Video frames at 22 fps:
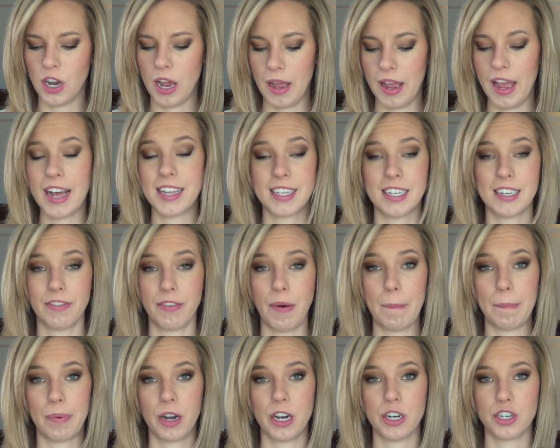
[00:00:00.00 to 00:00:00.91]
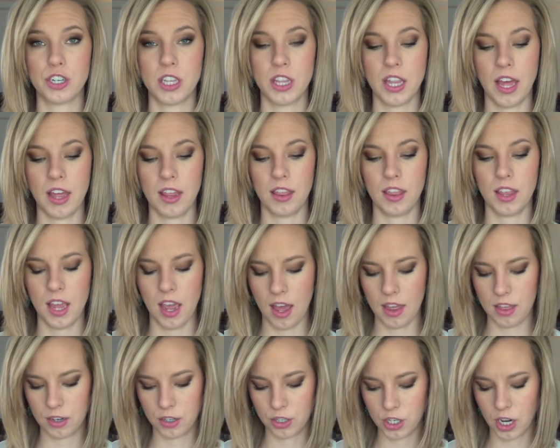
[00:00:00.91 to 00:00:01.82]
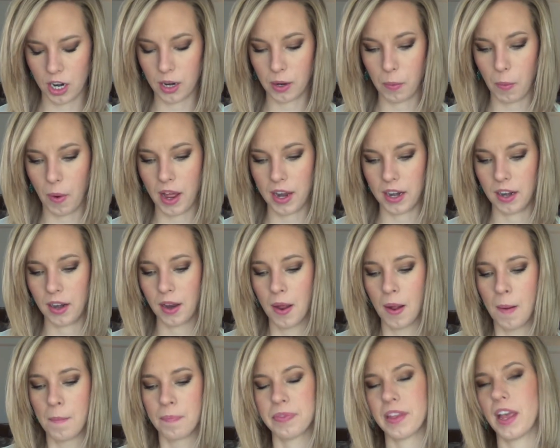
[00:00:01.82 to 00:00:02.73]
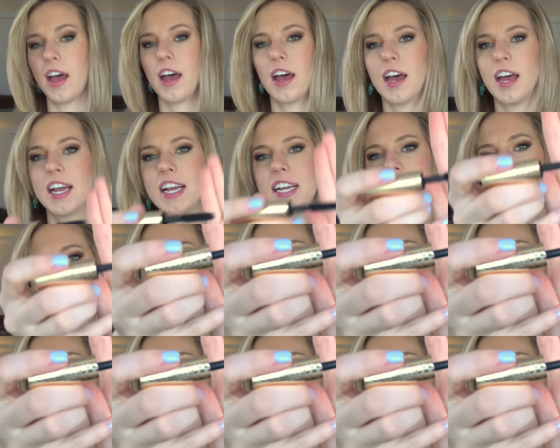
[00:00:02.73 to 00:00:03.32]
It has a different brush than the other Tarte one. It's